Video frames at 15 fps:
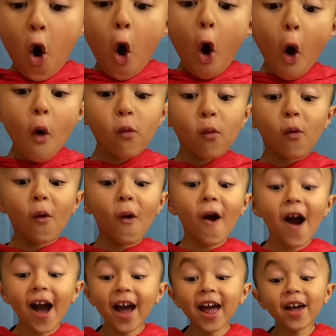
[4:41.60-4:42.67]

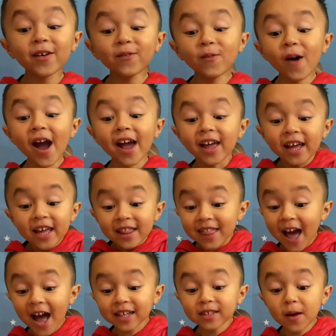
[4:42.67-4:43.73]
Oh, what?
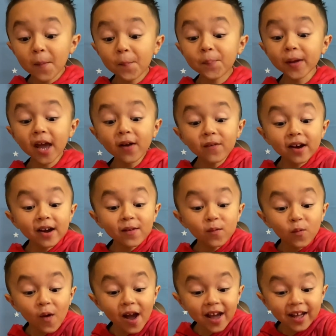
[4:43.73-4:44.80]
That's a big one.
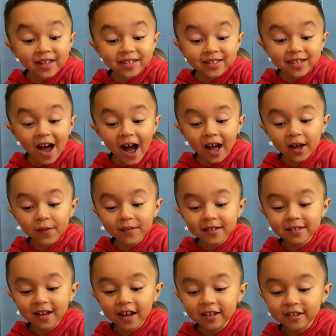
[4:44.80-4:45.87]
What? It's not even
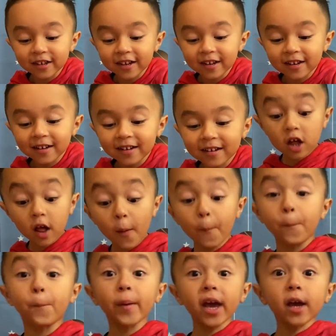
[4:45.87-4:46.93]
touch it. A
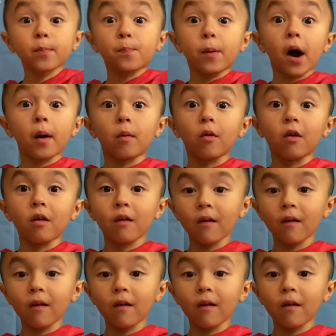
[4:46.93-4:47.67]
big bubble.